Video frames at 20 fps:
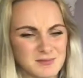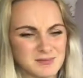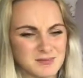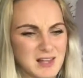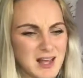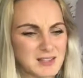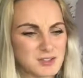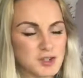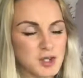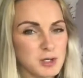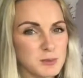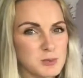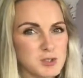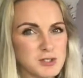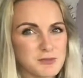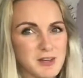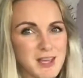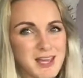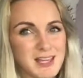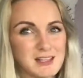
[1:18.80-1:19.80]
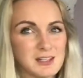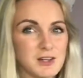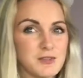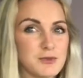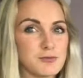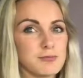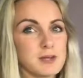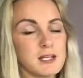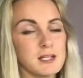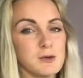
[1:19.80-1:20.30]
like too much of a heel and
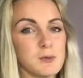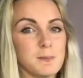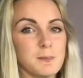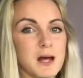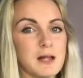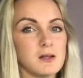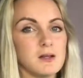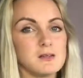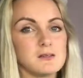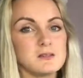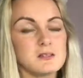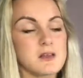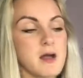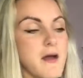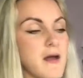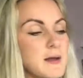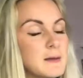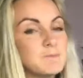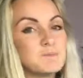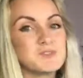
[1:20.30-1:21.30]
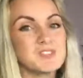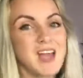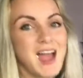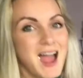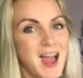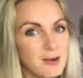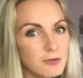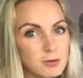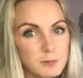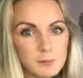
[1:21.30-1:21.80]
they're really unbalanced.
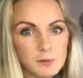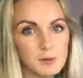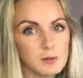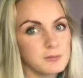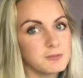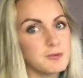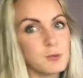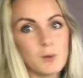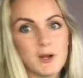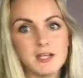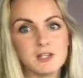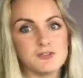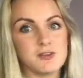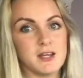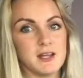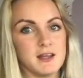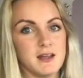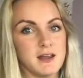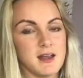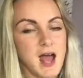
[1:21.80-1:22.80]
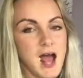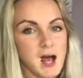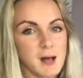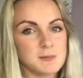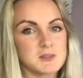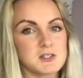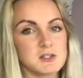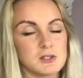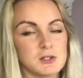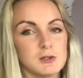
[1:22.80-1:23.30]
Terrible for weight training,
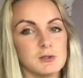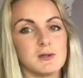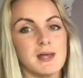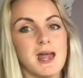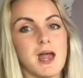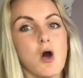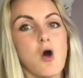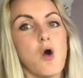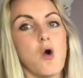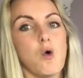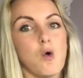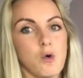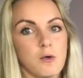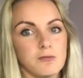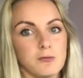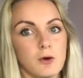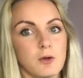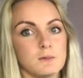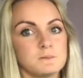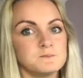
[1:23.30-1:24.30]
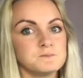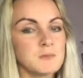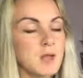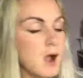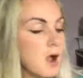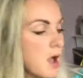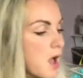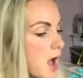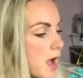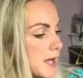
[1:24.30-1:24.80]
absolutely awful.
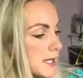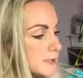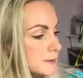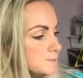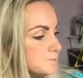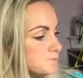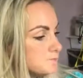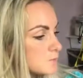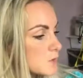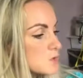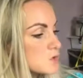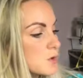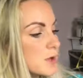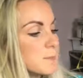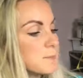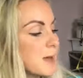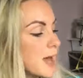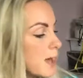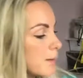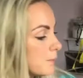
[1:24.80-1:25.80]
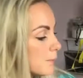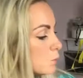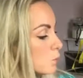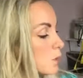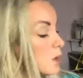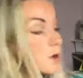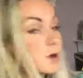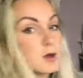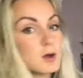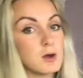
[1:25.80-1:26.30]
So it might be
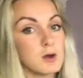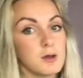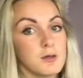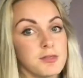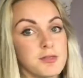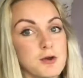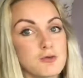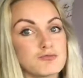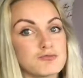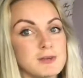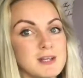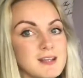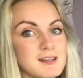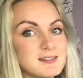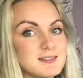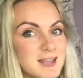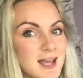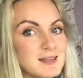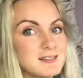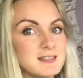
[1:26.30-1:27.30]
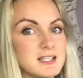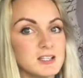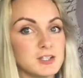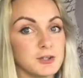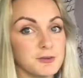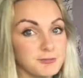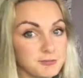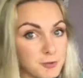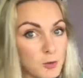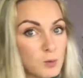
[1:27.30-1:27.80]
worth reassessing
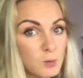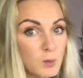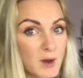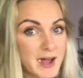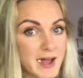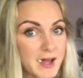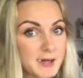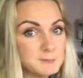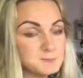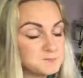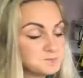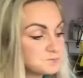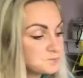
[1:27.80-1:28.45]
your footwear